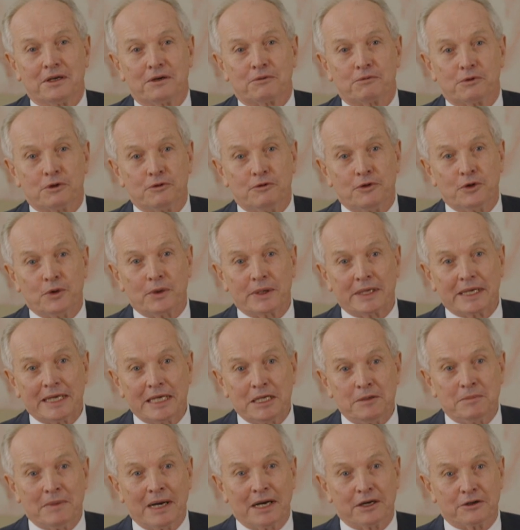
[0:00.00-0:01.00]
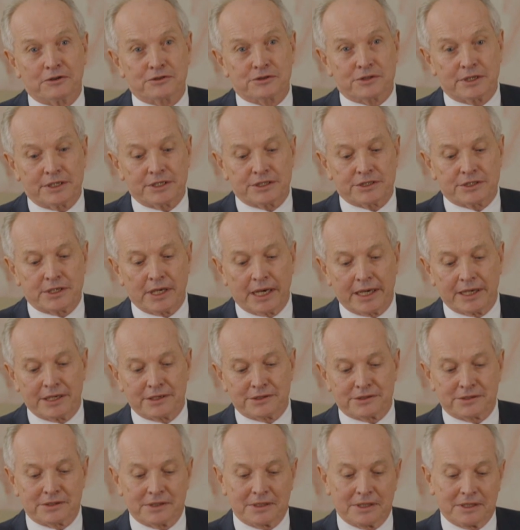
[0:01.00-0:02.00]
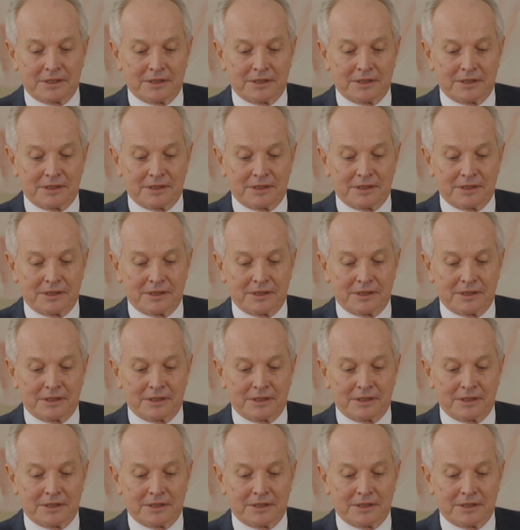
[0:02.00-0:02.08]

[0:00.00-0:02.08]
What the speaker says: reviewing emails these days.